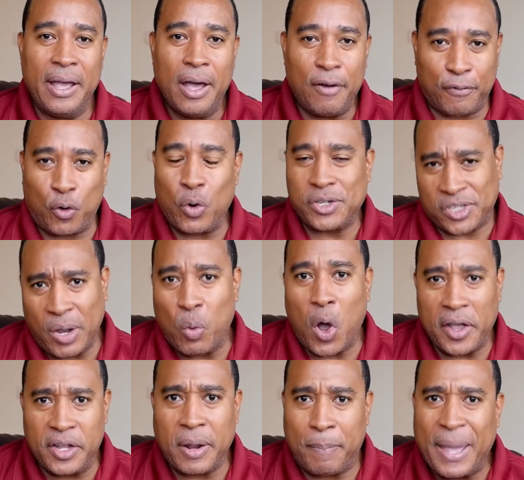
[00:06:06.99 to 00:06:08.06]
Of course, they
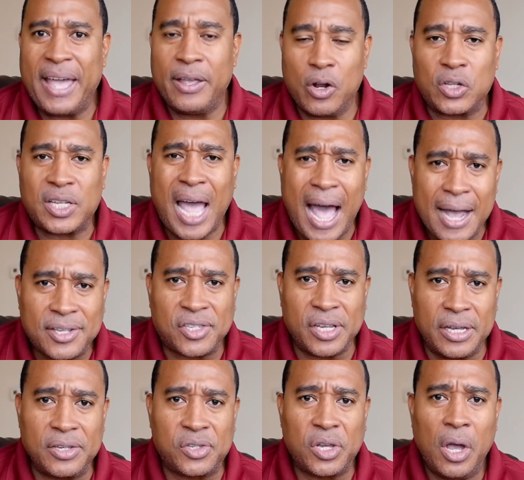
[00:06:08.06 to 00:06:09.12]
want you to pay your
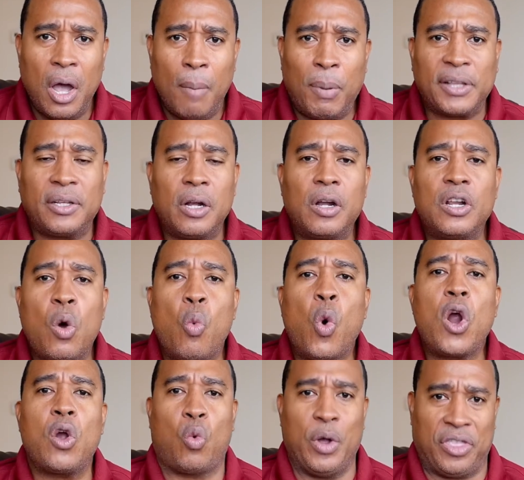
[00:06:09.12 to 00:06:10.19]
taxes, but they're gonna
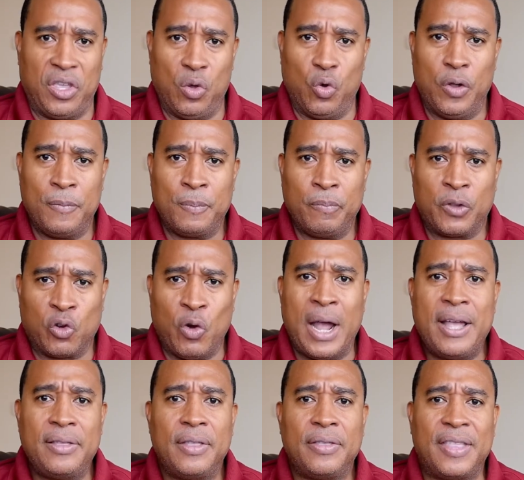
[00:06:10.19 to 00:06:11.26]
work with you, right?